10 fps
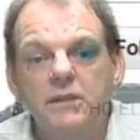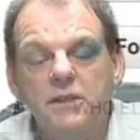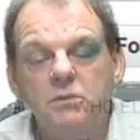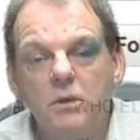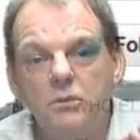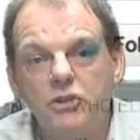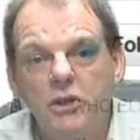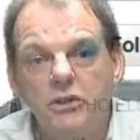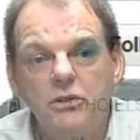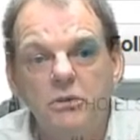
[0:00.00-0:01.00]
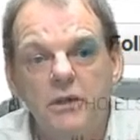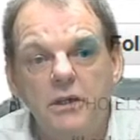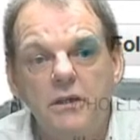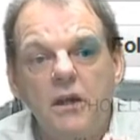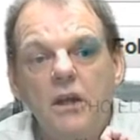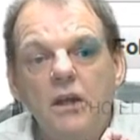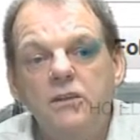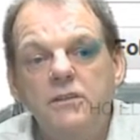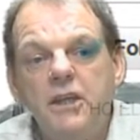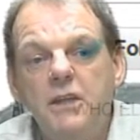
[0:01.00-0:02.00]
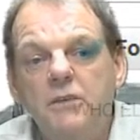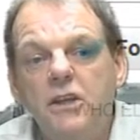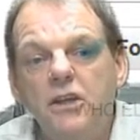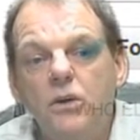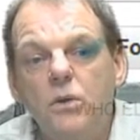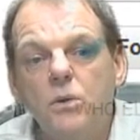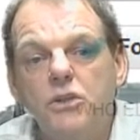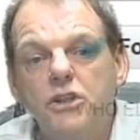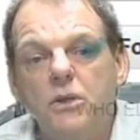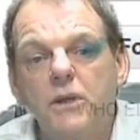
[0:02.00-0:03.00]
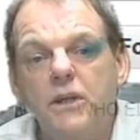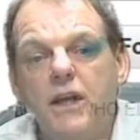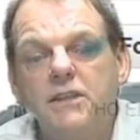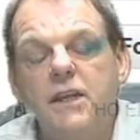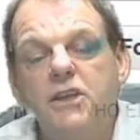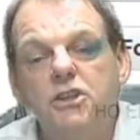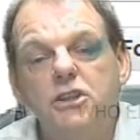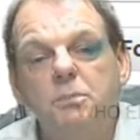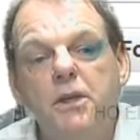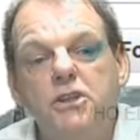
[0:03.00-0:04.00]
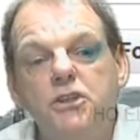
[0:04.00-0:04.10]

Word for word: That's what we're trying to do here. TV like a horror show at Los Angeles Beach,